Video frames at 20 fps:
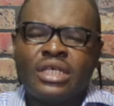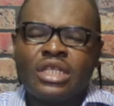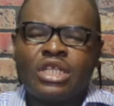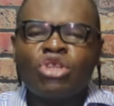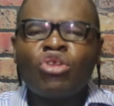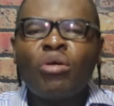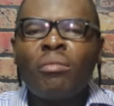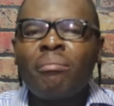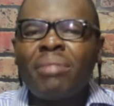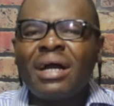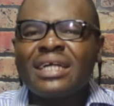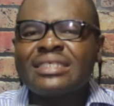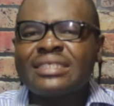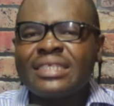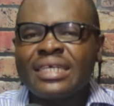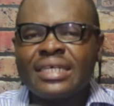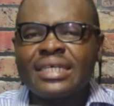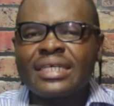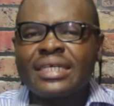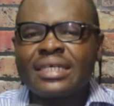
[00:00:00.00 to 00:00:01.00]
Number
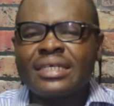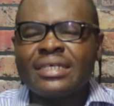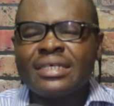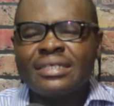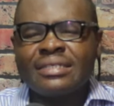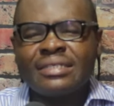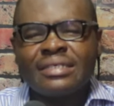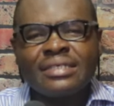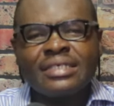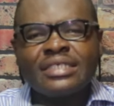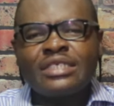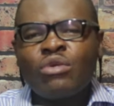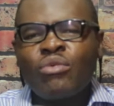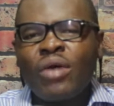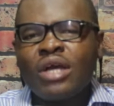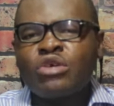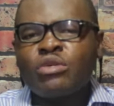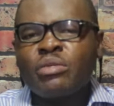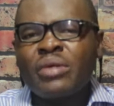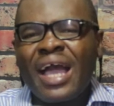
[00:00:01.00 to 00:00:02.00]
three, the reason
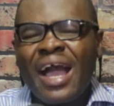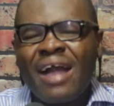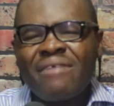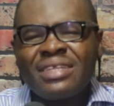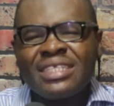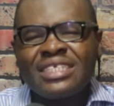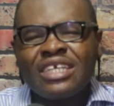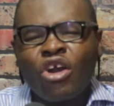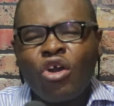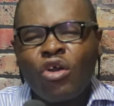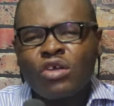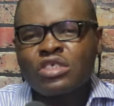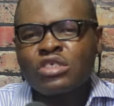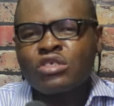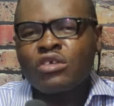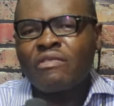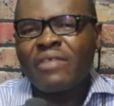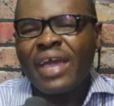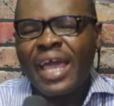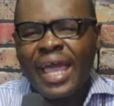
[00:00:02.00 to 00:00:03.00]
why you were having the
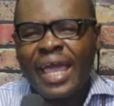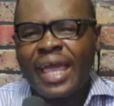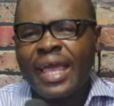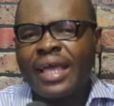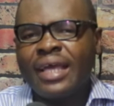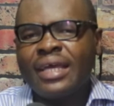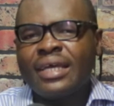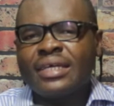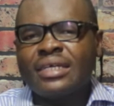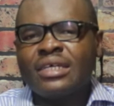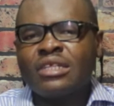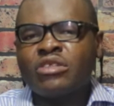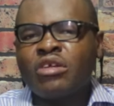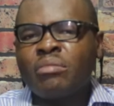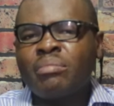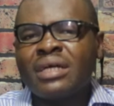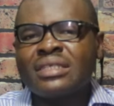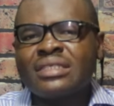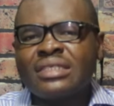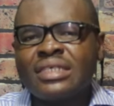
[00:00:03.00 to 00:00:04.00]
causes of hair.
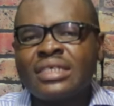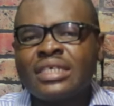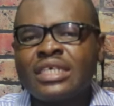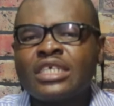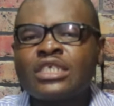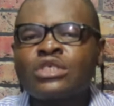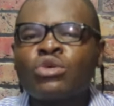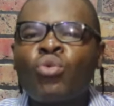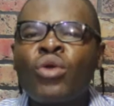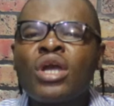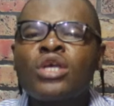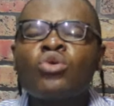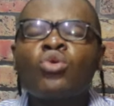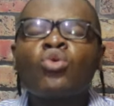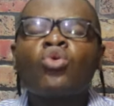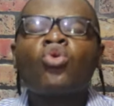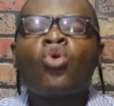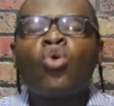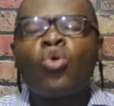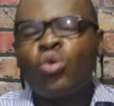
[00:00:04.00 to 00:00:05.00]
Number three is when
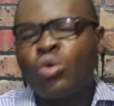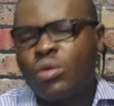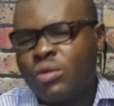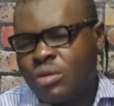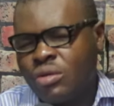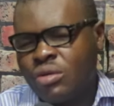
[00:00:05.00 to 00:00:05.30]
you go